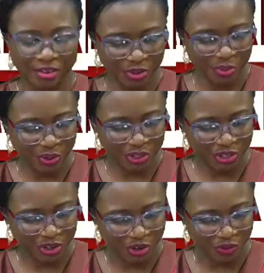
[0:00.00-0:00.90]
you so much,
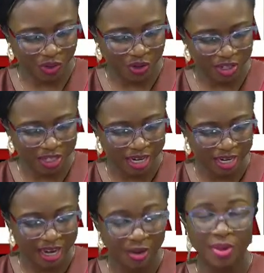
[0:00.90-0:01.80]
Dr.
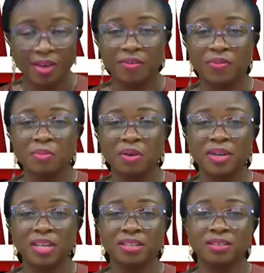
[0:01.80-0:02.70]
FONGOD. Now we have a few more
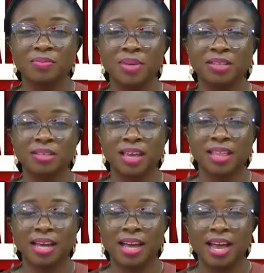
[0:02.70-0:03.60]
minutes to be
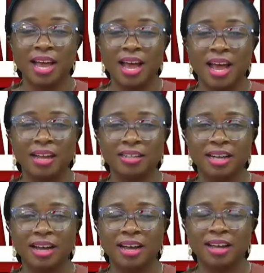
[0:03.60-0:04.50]
together. And
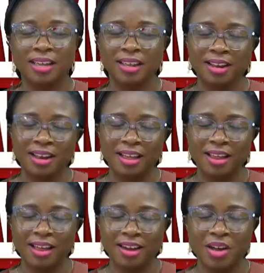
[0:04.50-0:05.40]

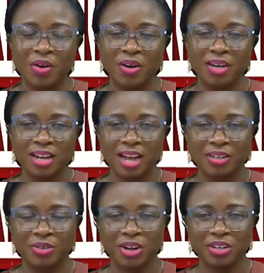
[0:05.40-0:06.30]
earlier on in our
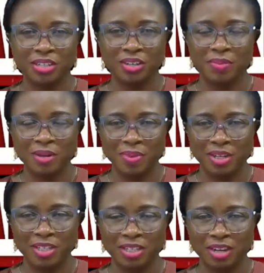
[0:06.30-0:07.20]
introduction, I made
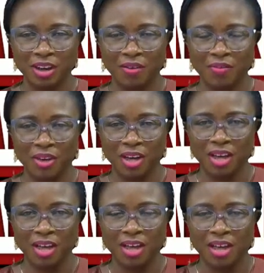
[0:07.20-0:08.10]
mention of
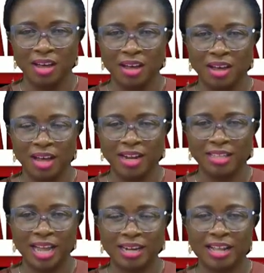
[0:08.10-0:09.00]
an
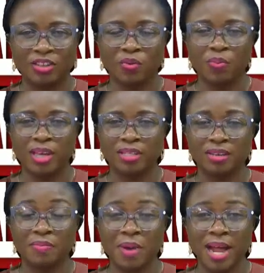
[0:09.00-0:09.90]
attack that took place
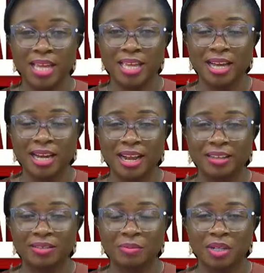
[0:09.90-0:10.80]
in Mali
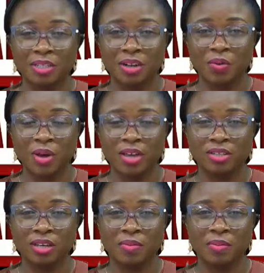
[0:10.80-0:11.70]
last month, where
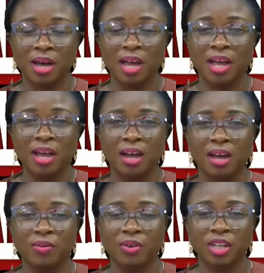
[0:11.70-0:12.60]
some
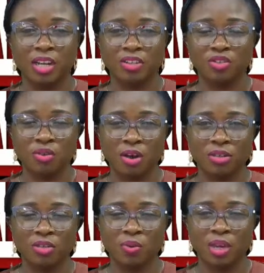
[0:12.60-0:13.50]
Russian
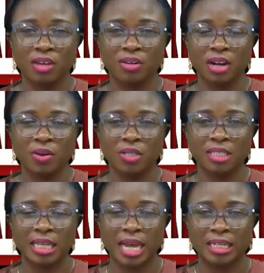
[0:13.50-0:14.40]
instructors were killed
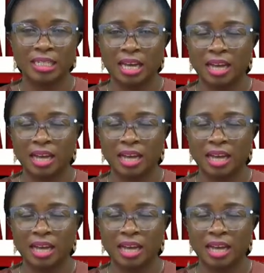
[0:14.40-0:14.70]
alongside